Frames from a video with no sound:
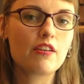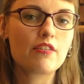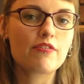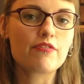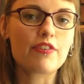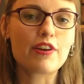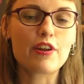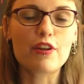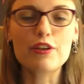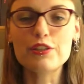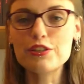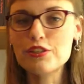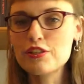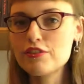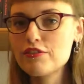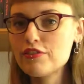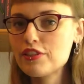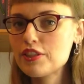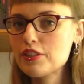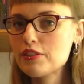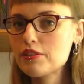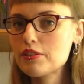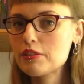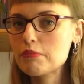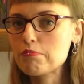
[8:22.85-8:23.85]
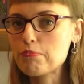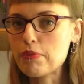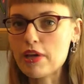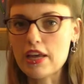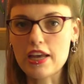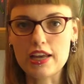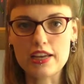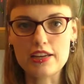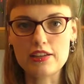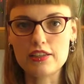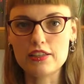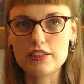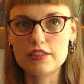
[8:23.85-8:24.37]
Philosophers,
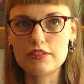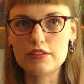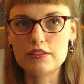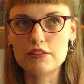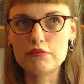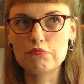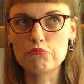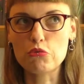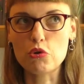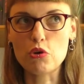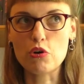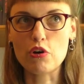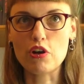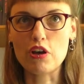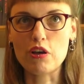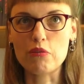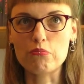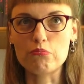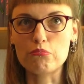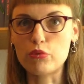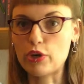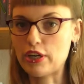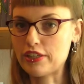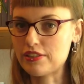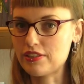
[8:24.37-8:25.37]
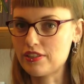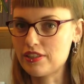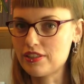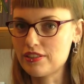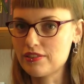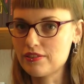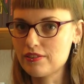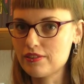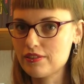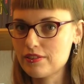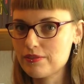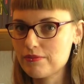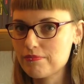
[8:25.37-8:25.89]
pilots, or
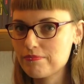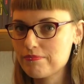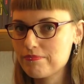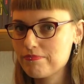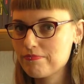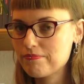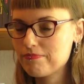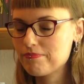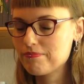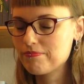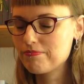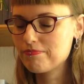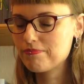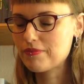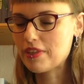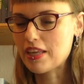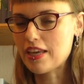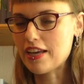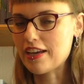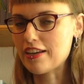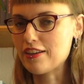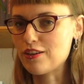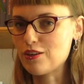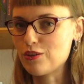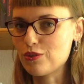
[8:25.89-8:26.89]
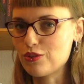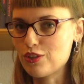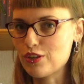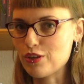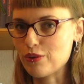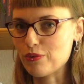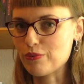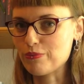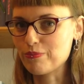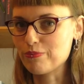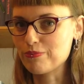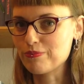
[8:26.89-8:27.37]
presidents? I don't know.